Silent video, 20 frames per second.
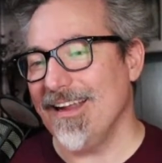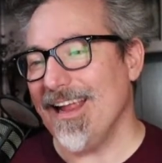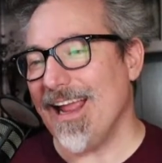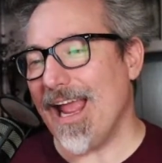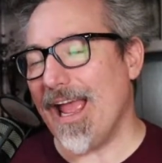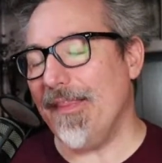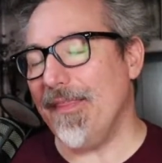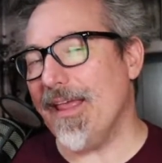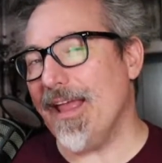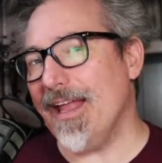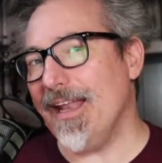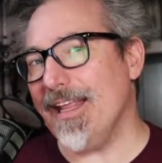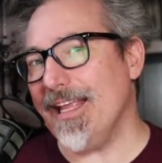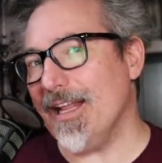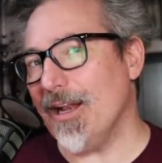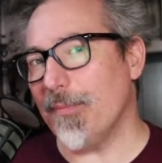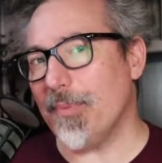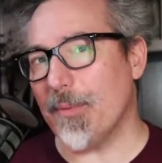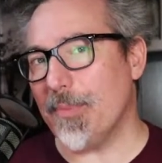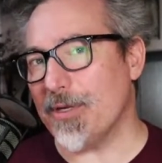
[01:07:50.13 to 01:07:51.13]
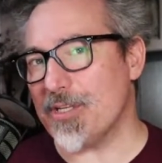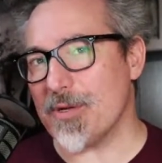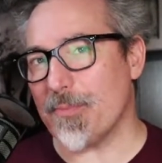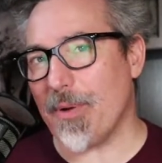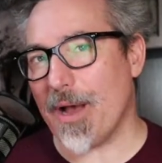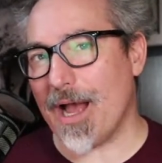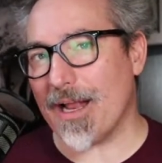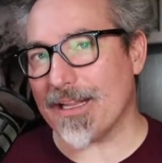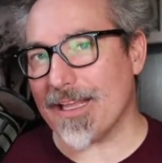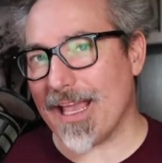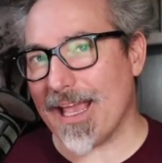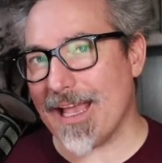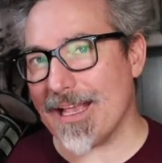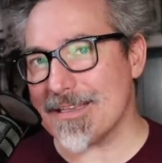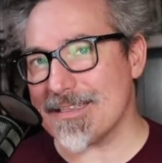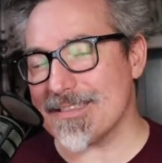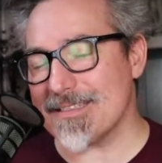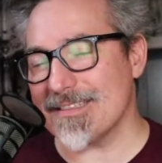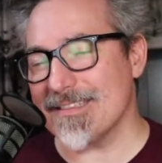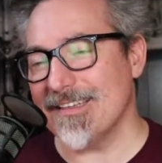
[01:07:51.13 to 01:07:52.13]
and then hit up a bunch of
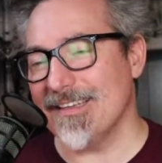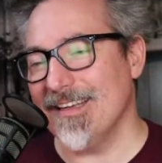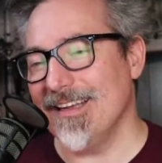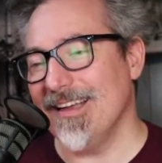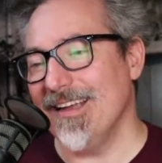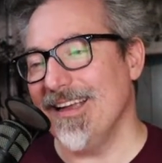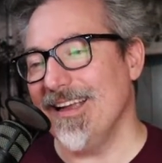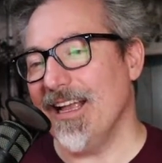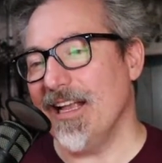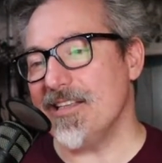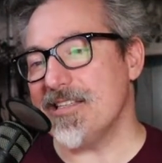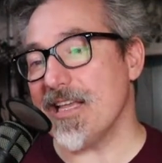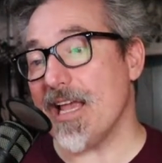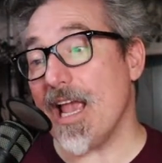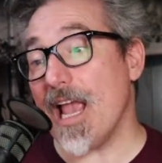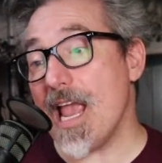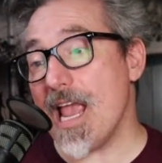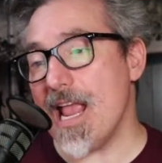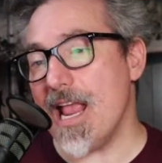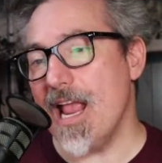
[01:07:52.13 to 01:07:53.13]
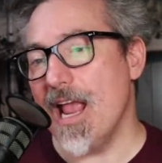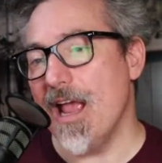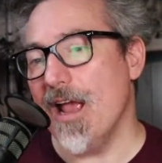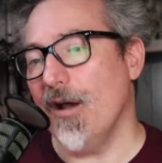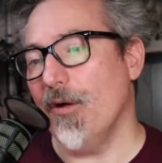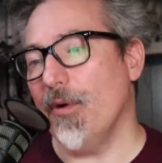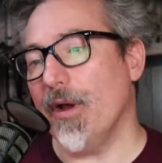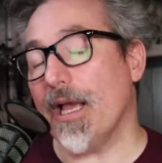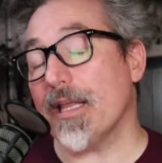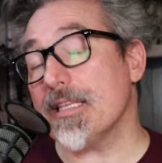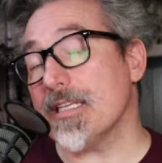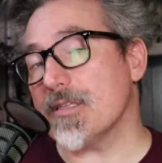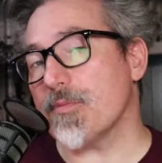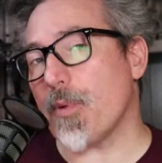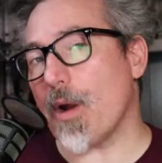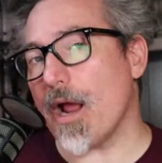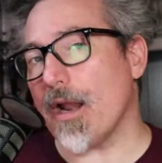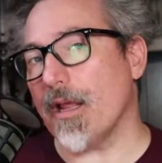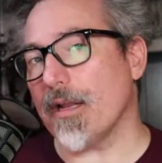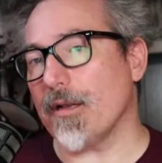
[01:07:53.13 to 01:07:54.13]
podcasts and say, hey, we got this
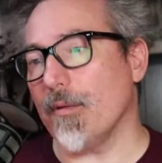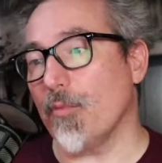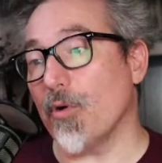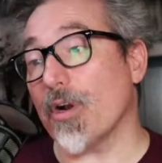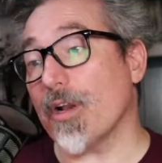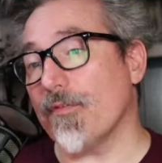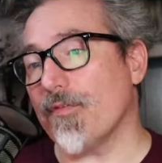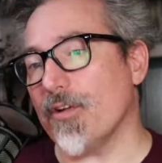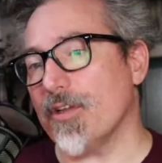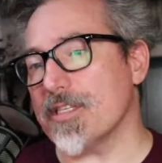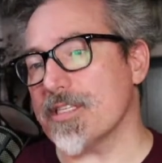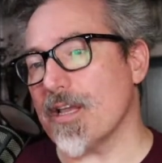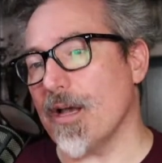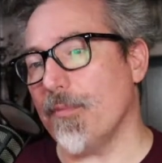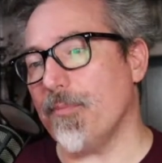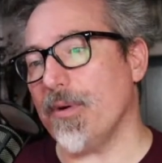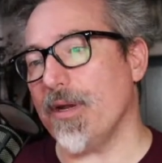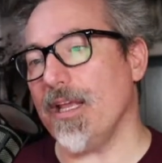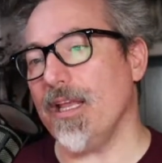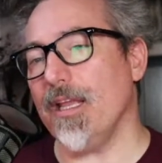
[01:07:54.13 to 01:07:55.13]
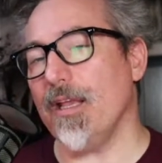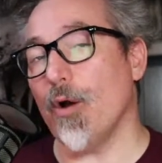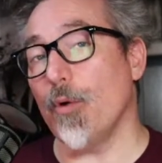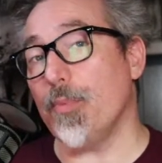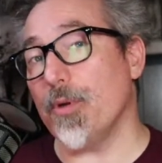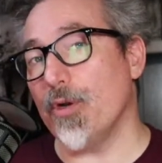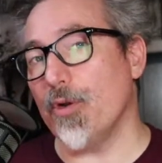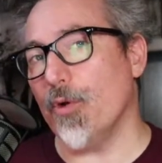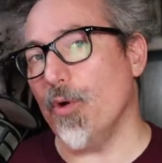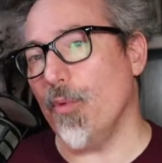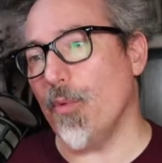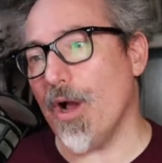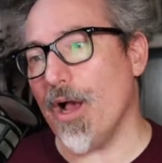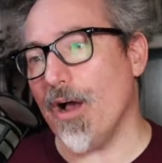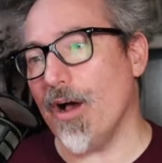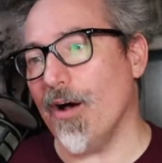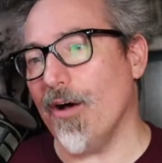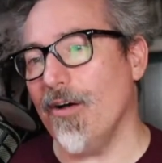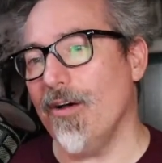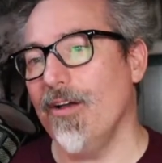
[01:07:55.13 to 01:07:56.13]
product. I'm working for this company. Hope you're doing
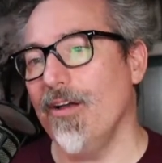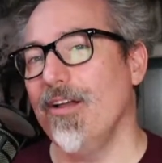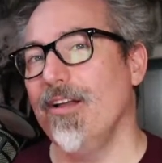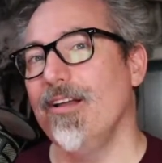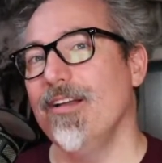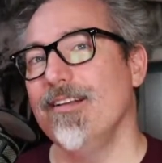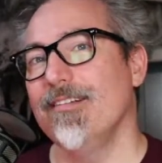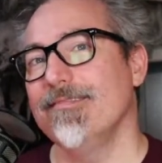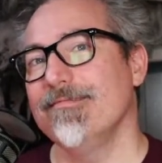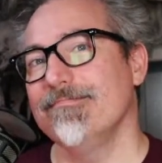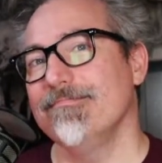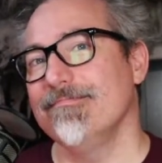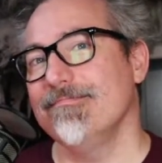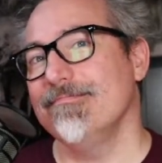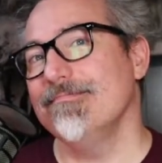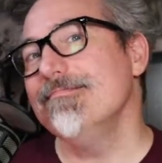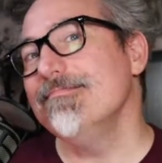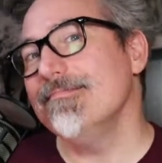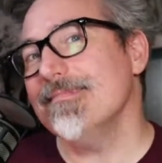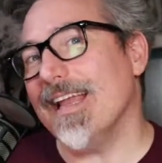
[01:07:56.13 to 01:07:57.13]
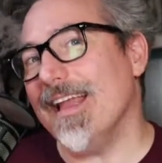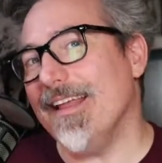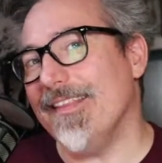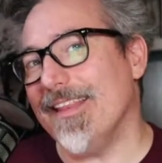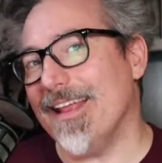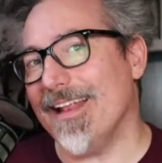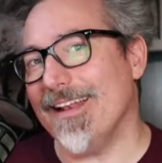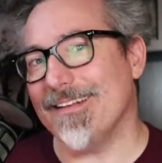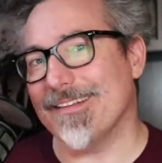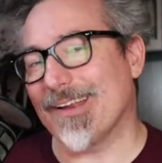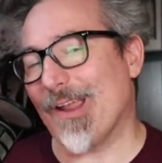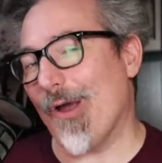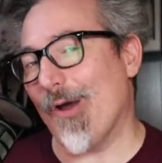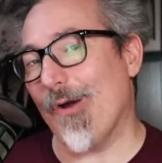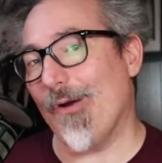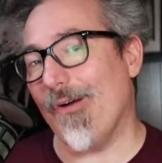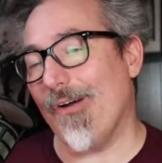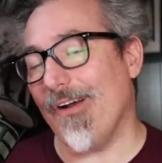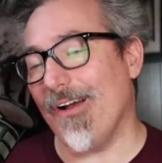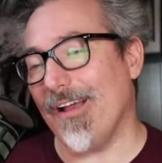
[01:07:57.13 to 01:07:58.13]
well. And then
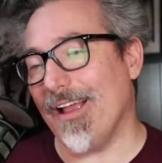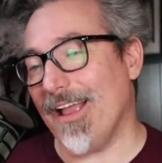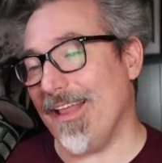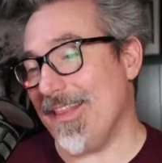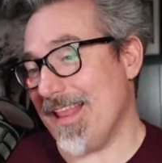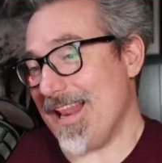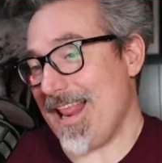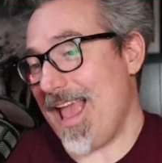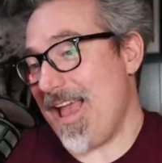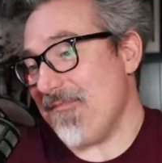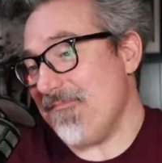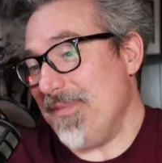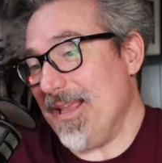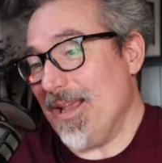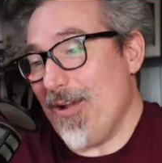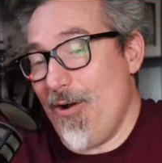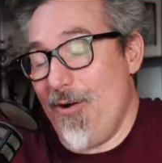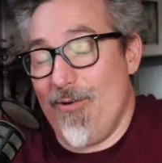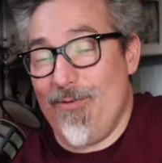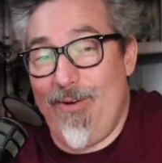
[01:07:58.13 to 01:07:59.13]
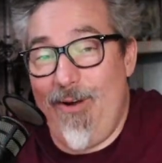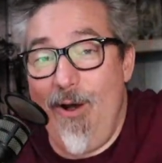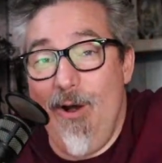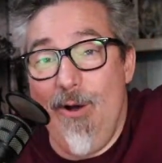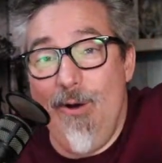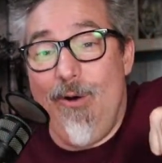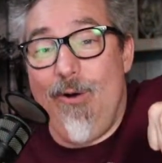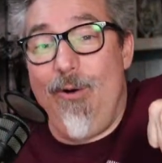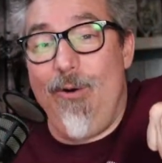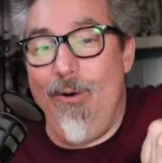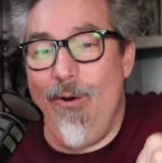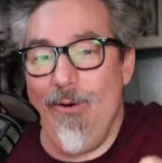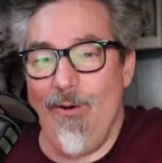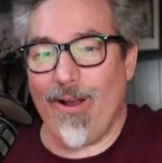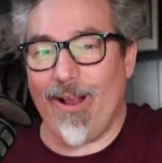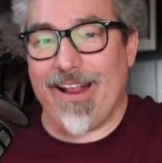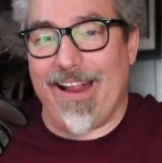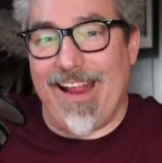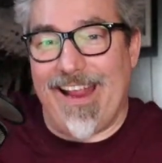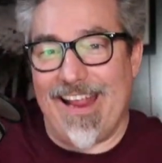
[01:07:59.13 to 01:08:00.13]
have me go, oh,
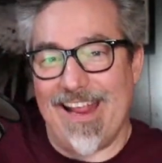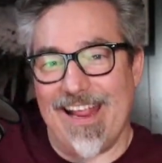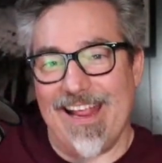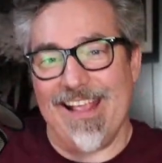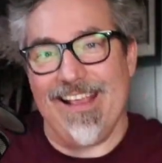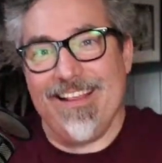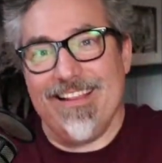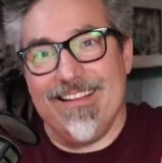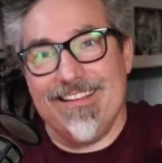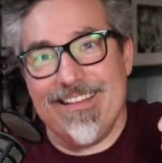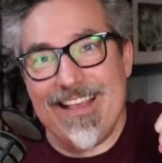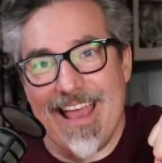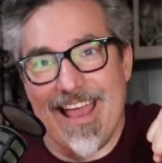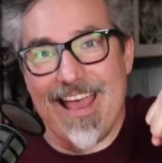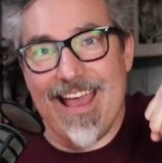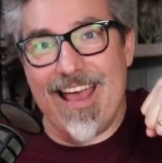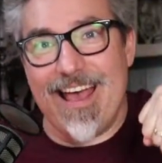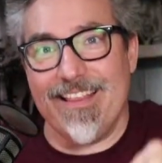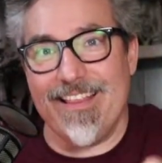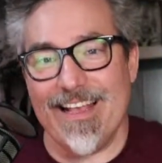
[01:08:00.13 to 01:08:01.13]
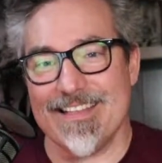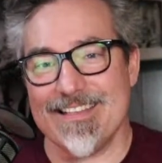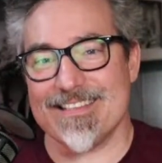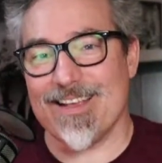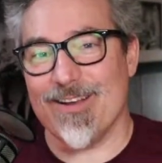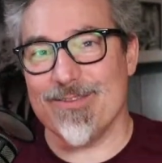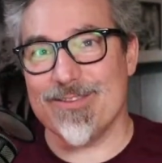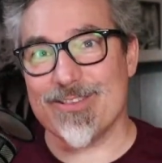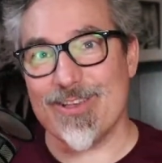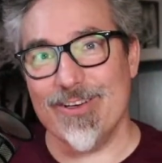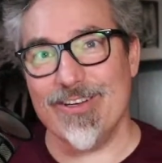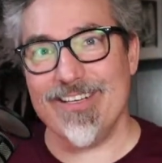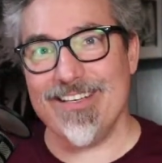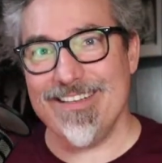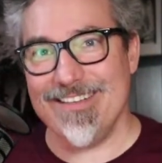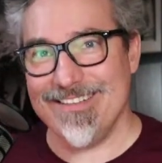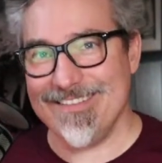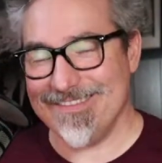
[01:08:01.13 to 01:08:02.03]
okay. Yeah, that sounds good.